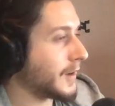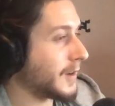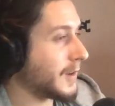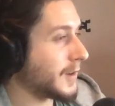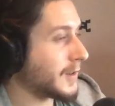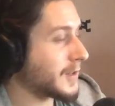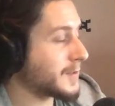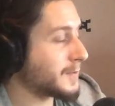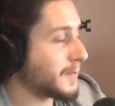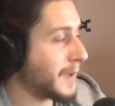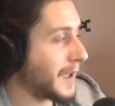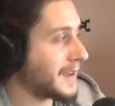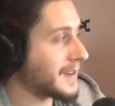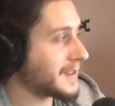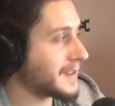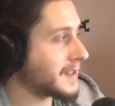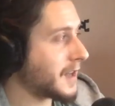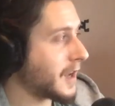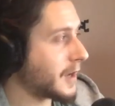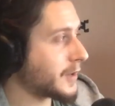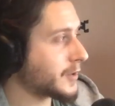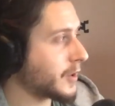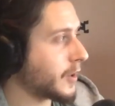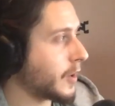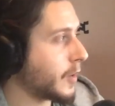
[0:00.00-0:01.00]
space
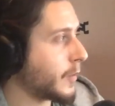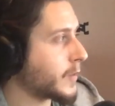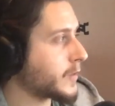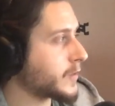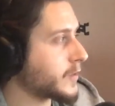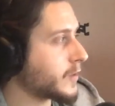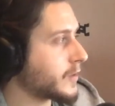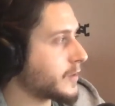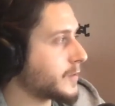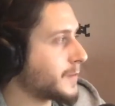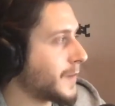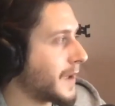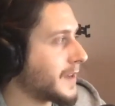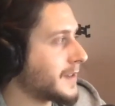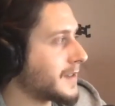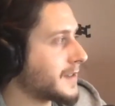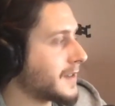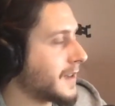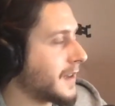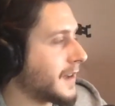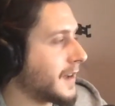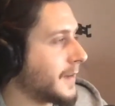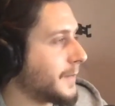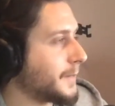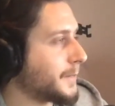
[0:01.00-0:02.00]
launch, a commercial
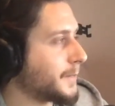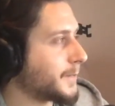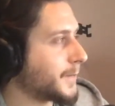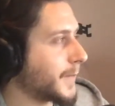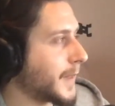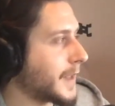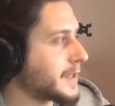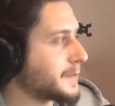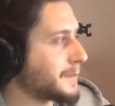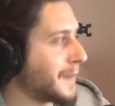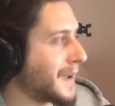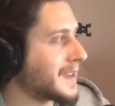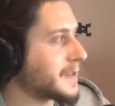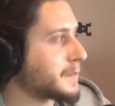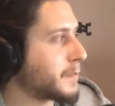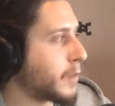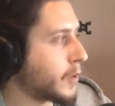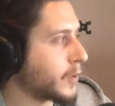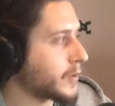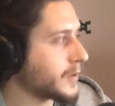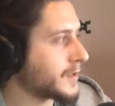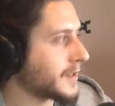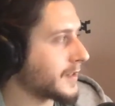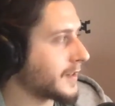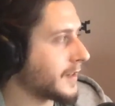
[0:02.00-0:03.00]

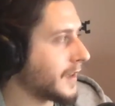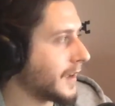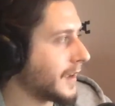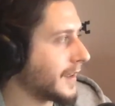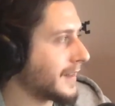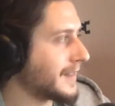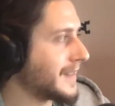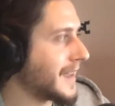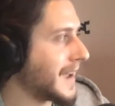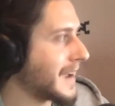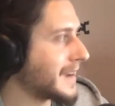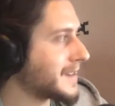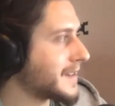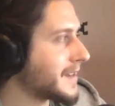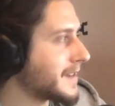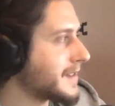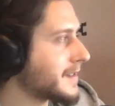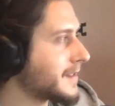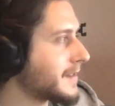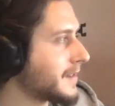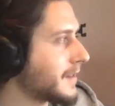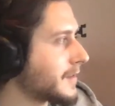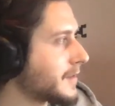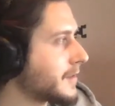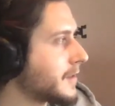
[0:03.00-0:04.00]
spaceports in
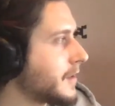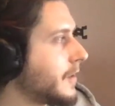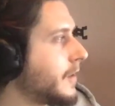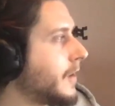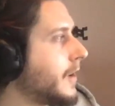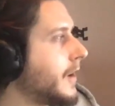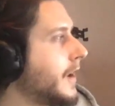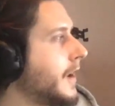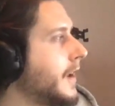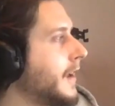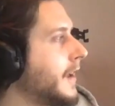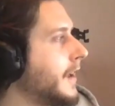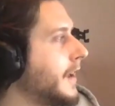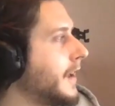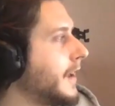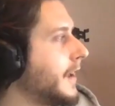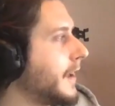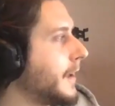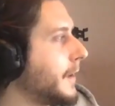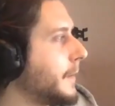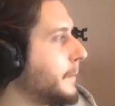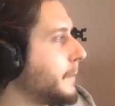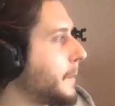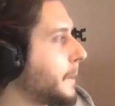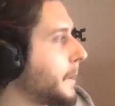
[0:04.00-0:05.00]
Texas also.
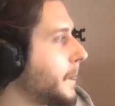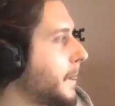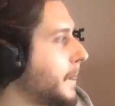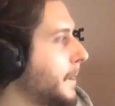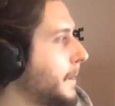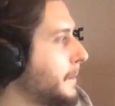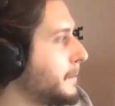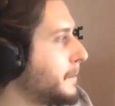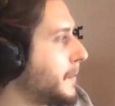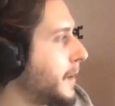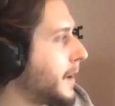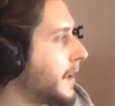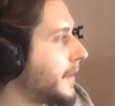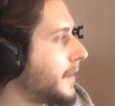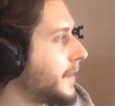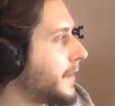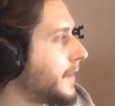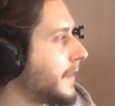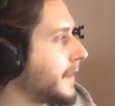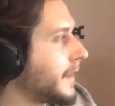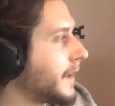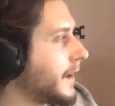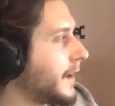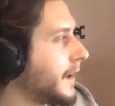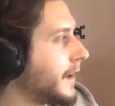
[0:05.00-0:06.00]
But
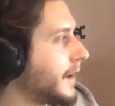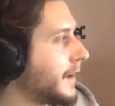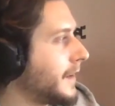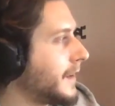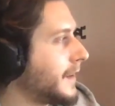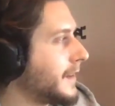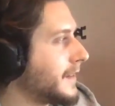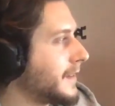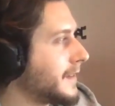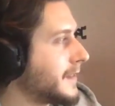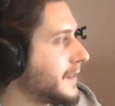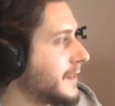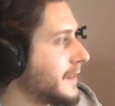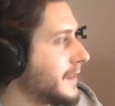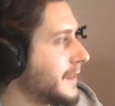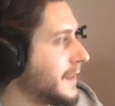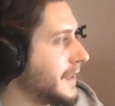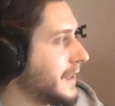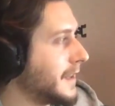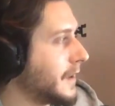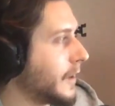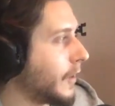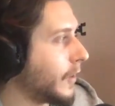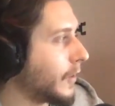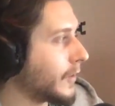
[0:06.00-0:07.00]

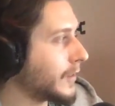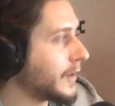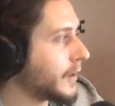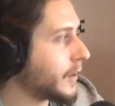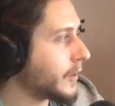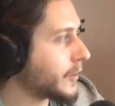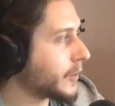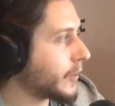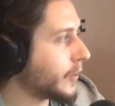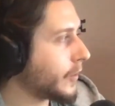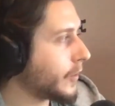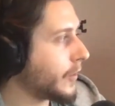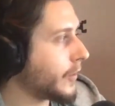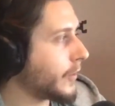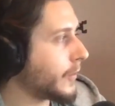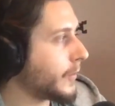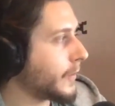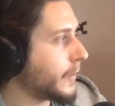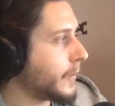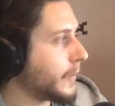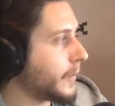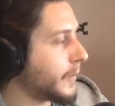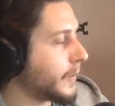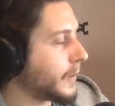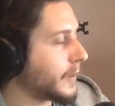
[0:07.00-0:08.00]
the only other
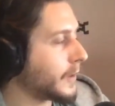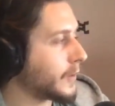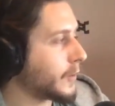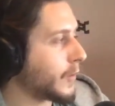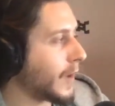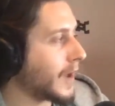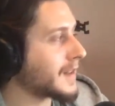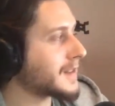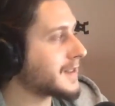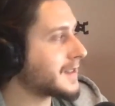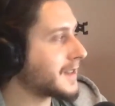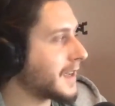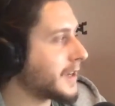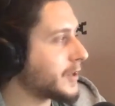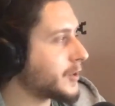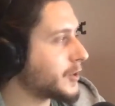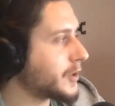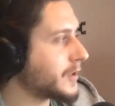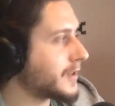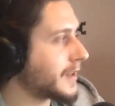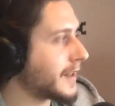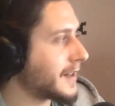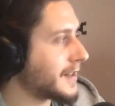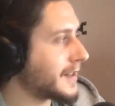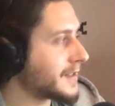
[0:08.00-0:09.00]
ground
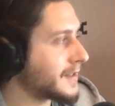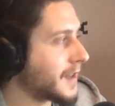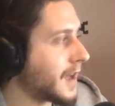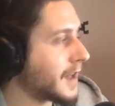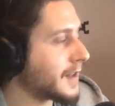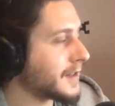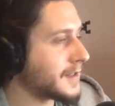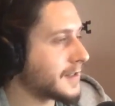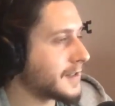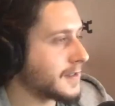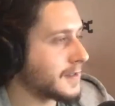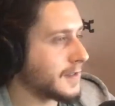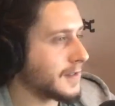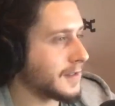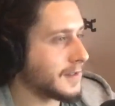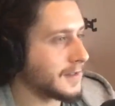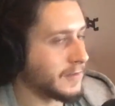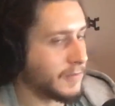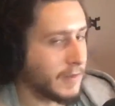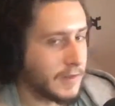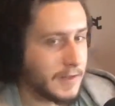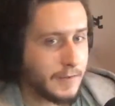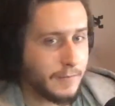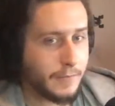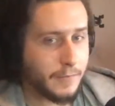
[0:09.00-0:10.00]
station that is not
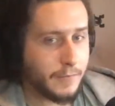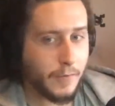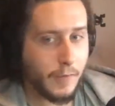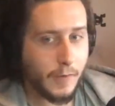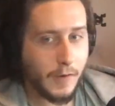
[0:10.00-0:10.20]
directly